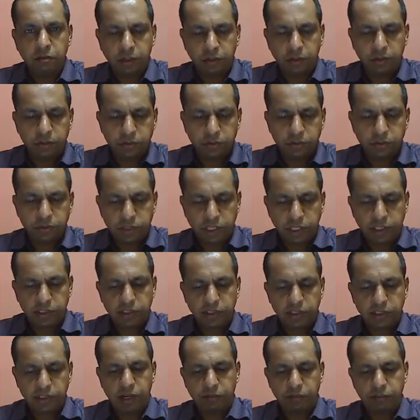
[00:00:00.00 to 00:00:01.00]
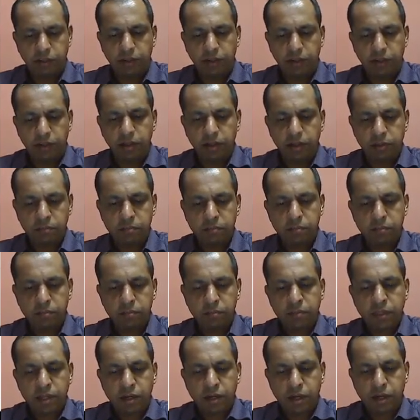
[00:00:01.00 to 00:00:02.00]
We can also see this graphically.
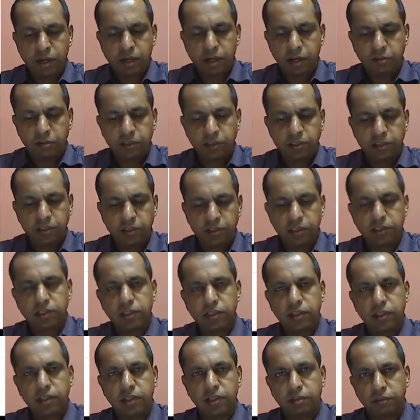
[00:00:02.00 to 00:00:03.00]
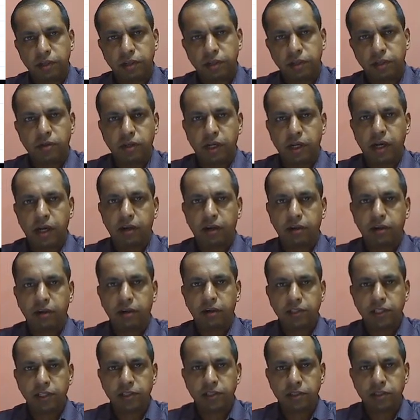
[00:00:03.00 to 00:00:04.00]
I versus V0
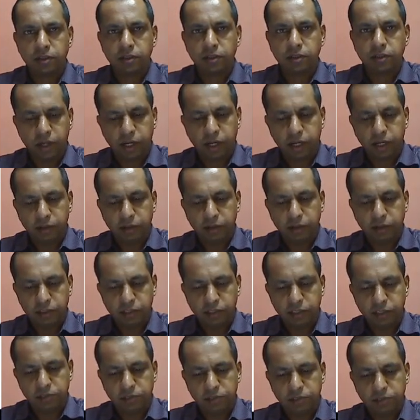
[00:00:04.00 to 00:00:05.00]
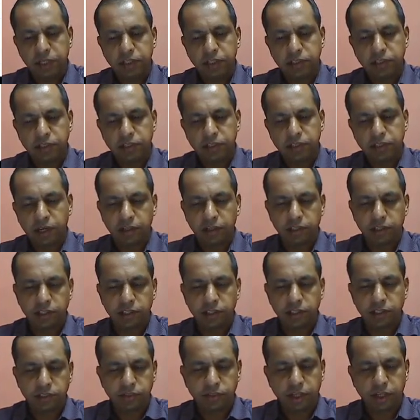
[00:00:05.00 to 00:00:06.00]
characteristics or ID versus VDS
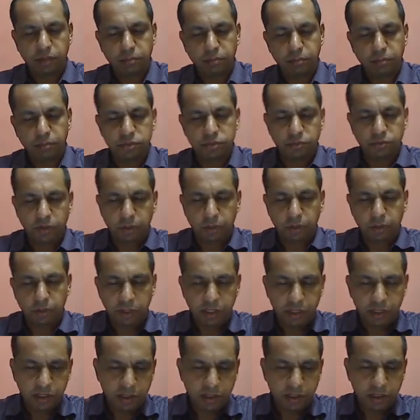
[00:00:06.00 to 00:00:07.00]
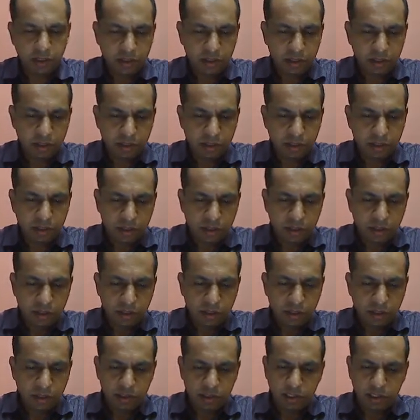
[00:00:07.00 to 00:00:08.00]
characteristics of the NMOS will be
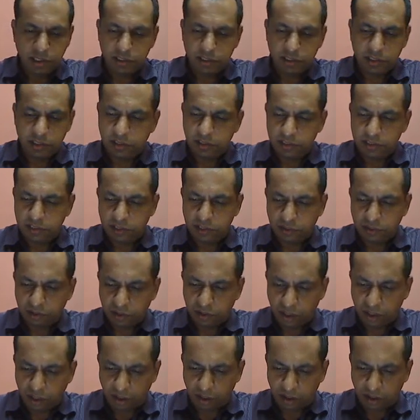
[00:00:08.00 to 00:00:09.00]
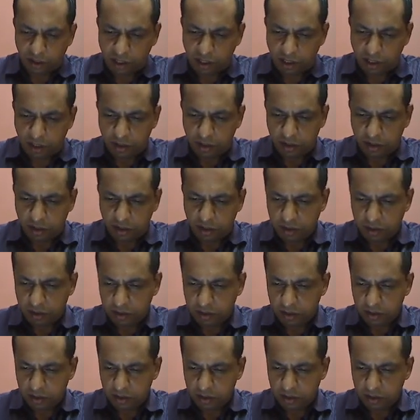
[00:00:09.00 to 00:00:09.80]
just the 0 current line.